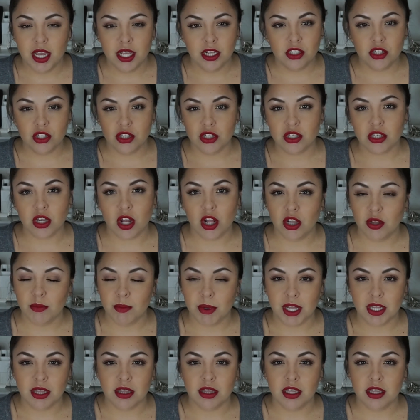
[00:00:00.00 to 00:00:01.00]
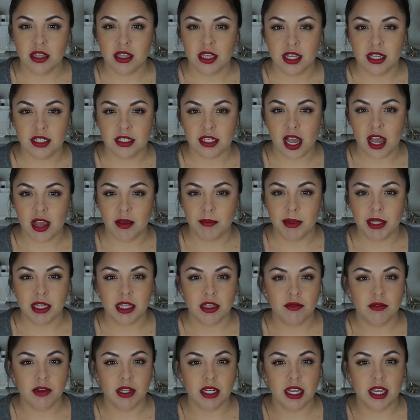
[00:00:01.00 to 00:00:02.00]
It's just all about the things I've been
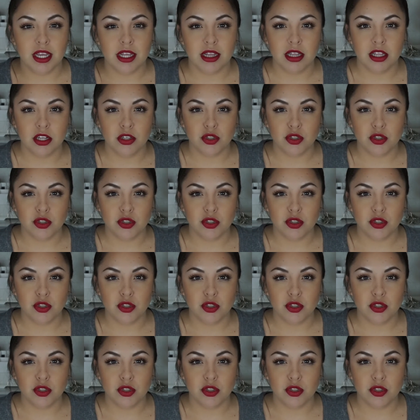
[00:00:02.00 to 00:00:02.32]
loving in